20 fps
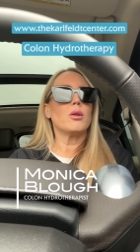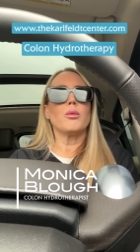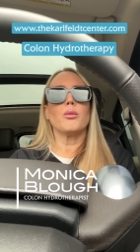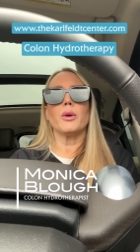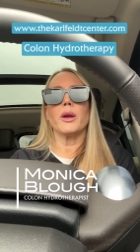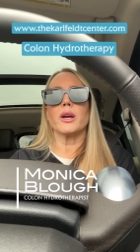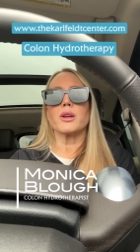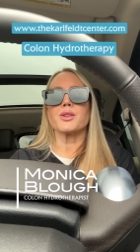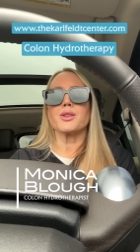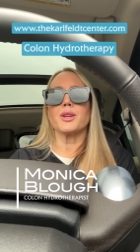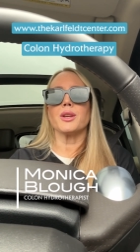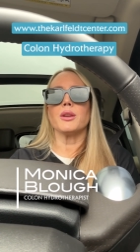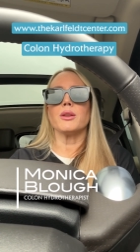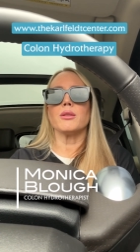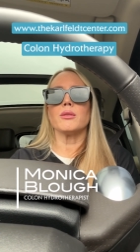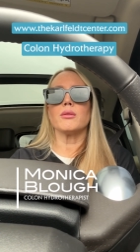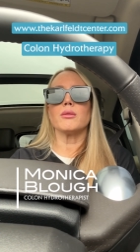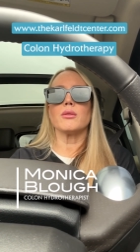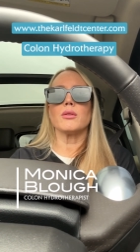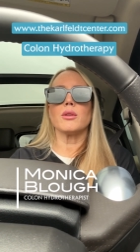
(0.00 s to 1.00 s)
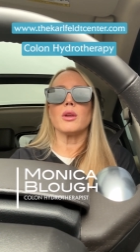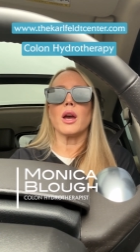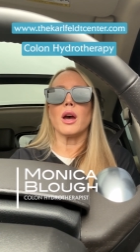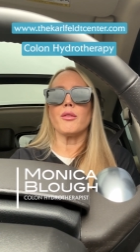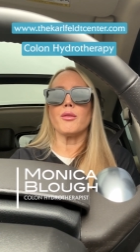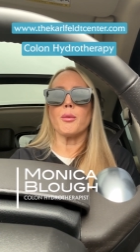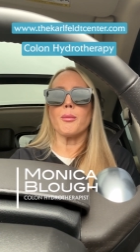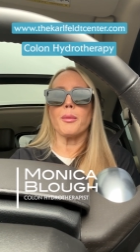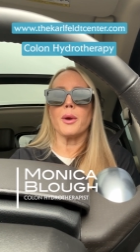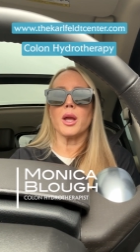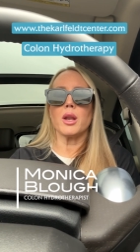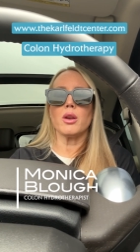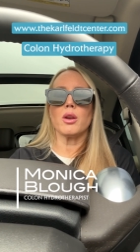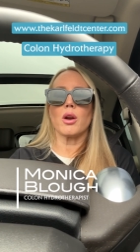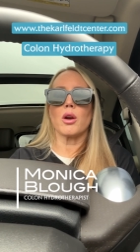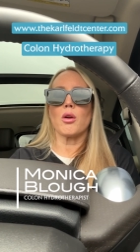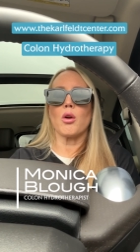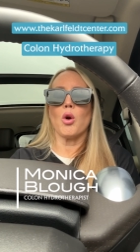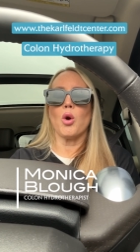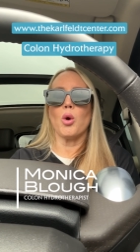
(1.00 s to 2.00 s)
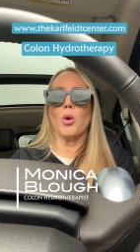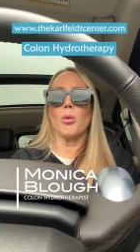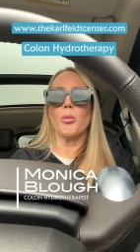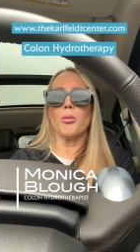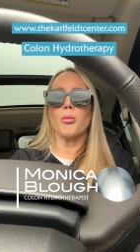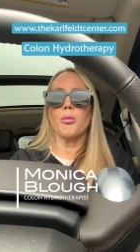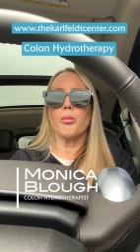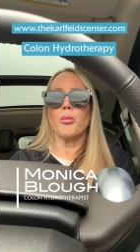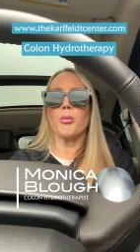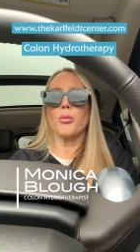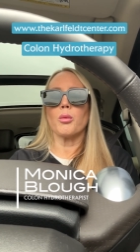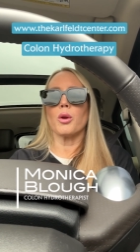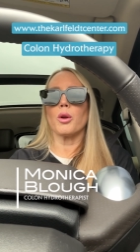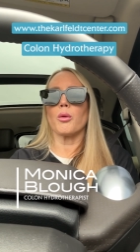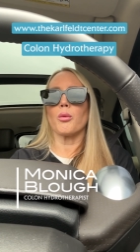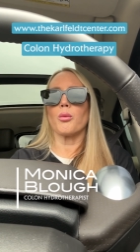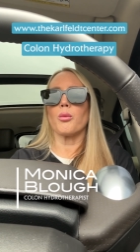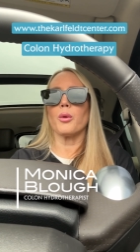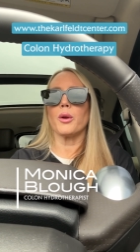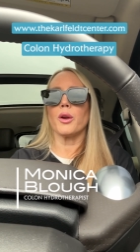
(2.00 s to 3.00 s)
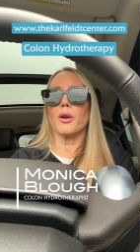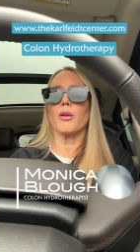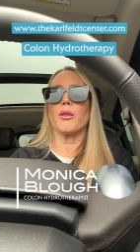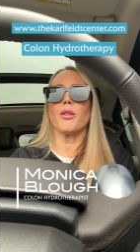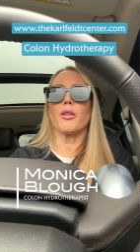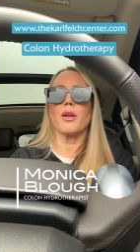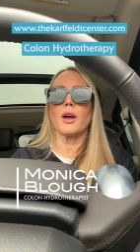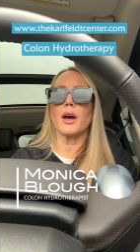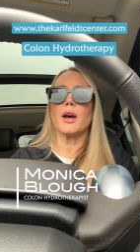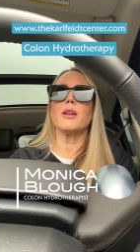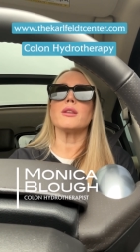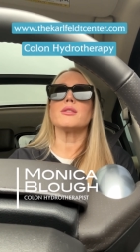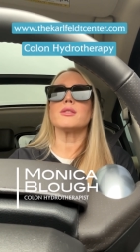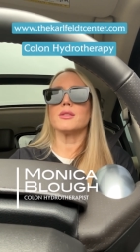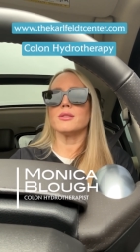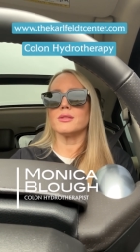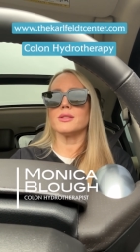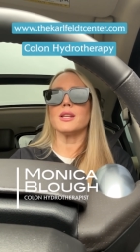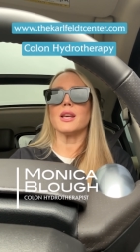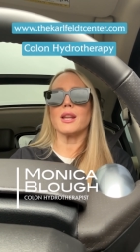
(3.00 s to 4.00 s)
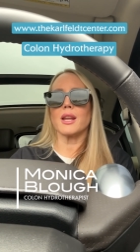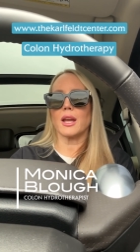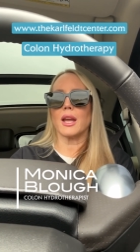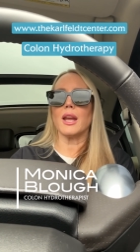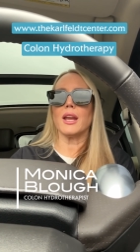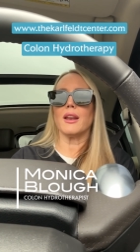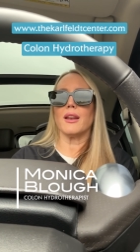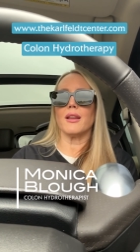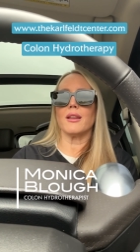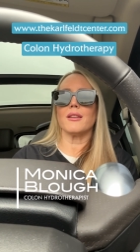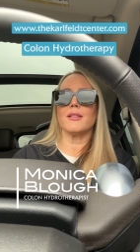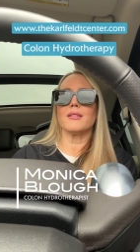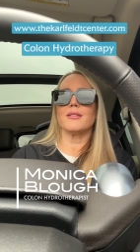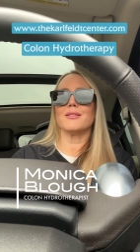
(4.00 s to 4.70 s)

we actually have a bed in our home where we are that dedicated